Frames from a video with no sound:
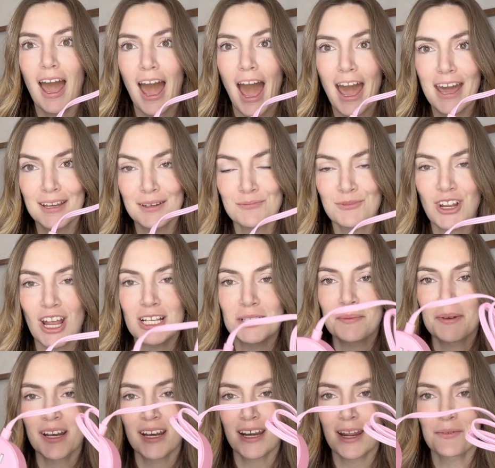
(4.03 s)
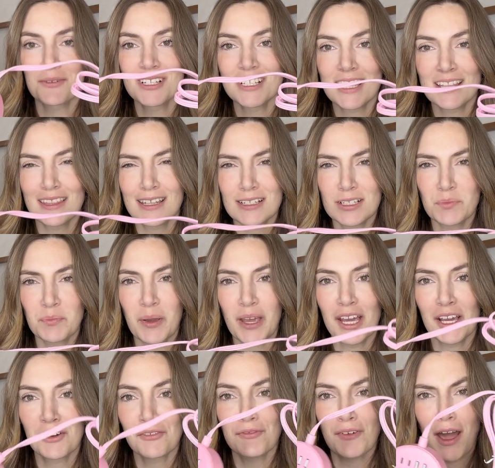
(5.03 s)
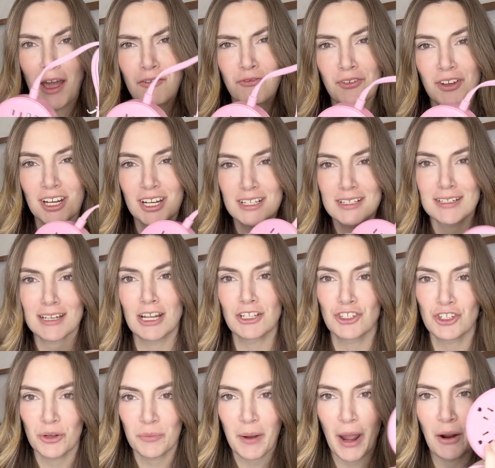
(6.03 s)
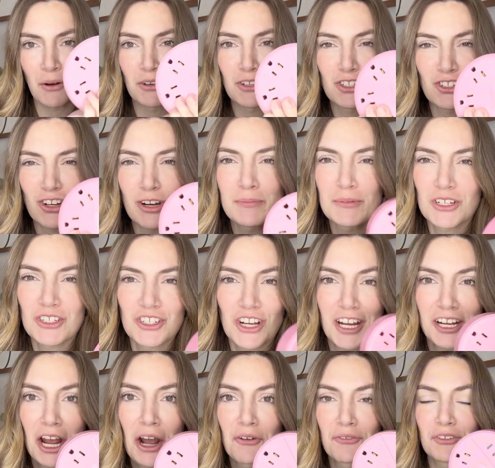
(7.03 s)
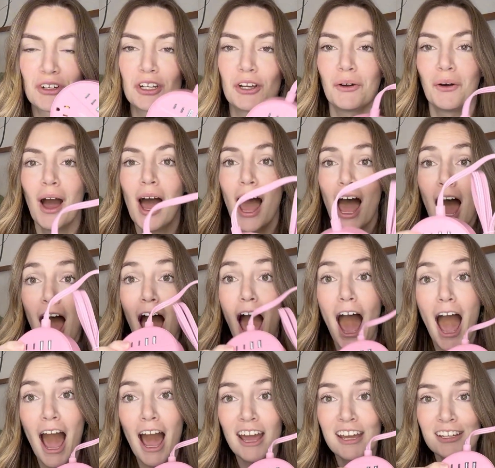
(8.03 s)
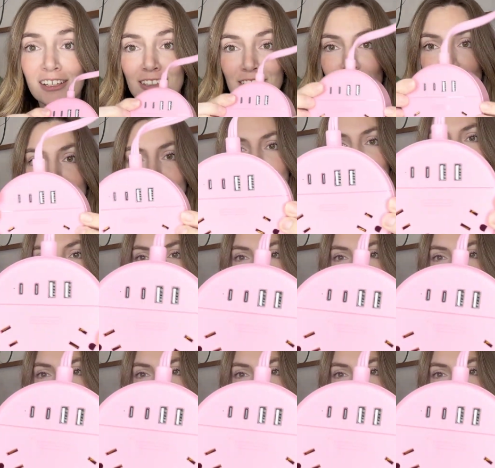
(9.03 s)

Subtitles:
Hi, I'm Jasmine and I was sent this pink 5-foot extension power strip to check out for you. I love this.